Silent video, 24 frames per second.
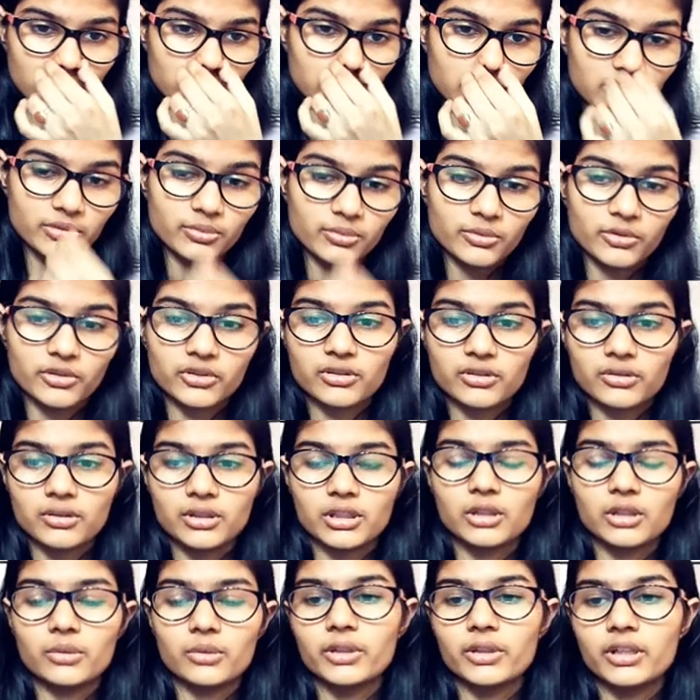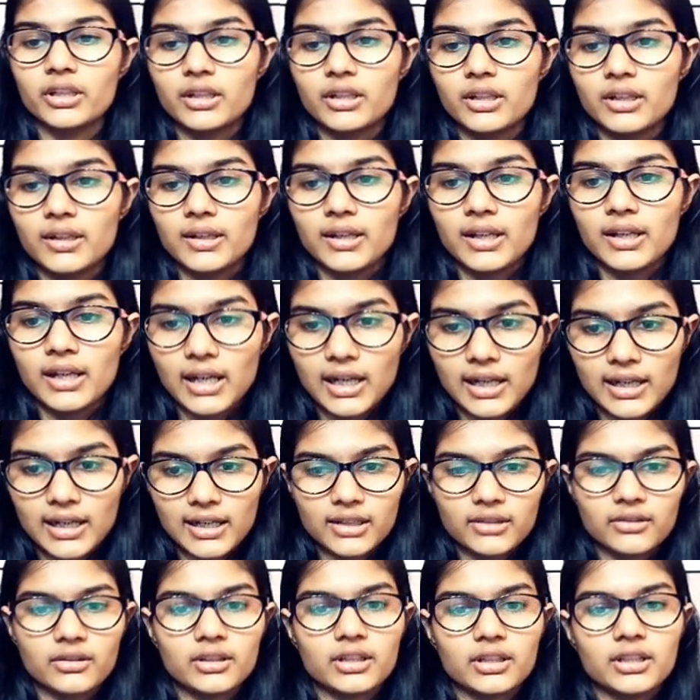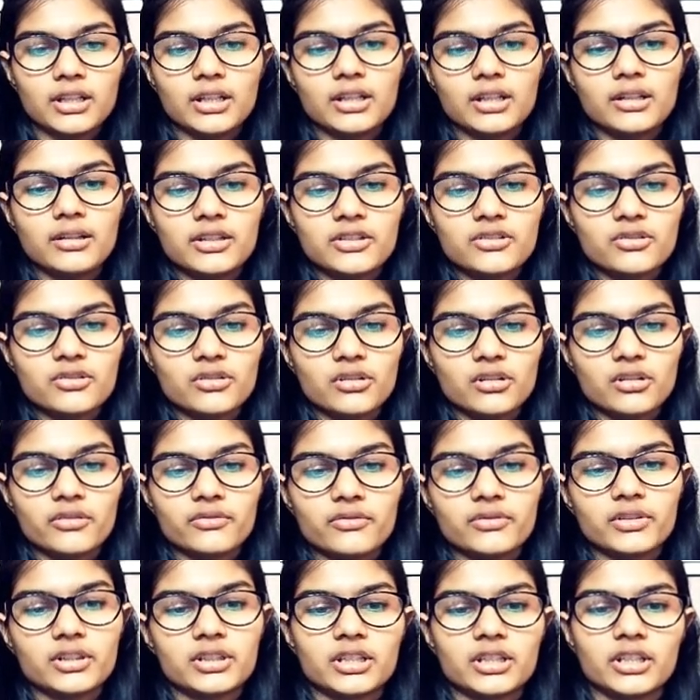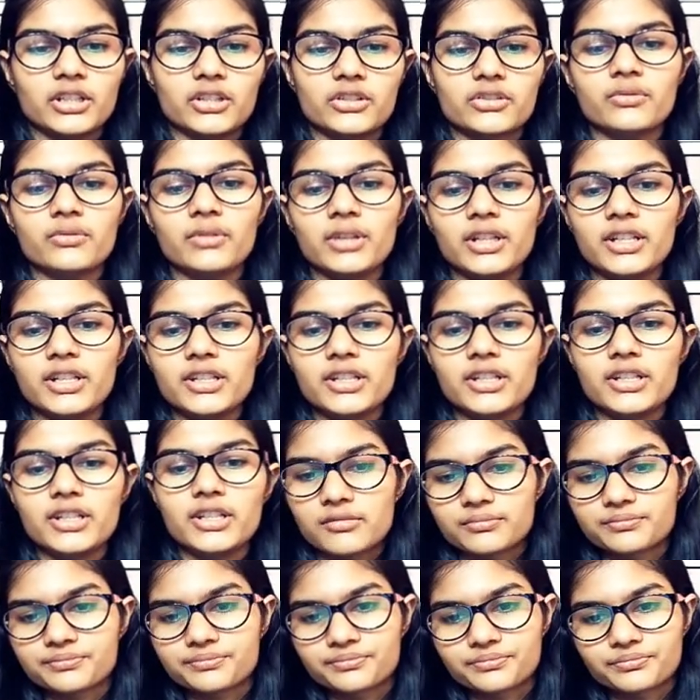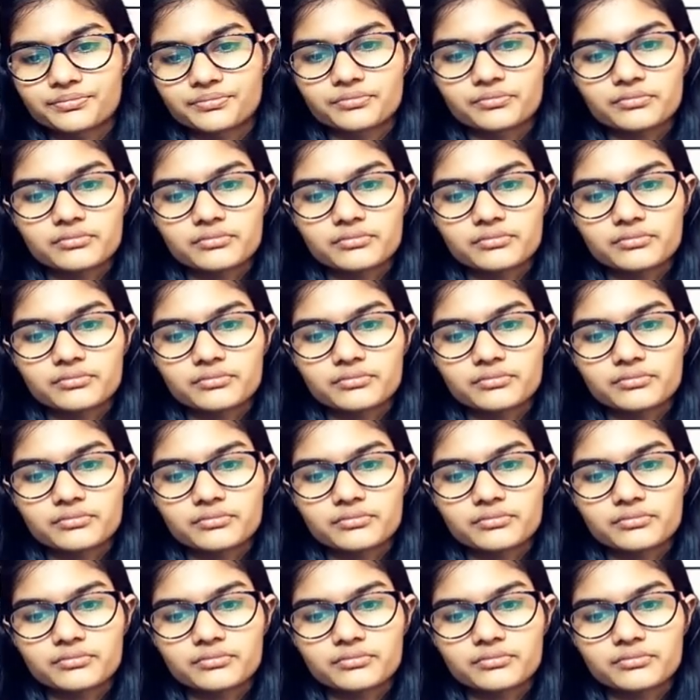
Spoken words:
this out in this particular way and address all of the things, right?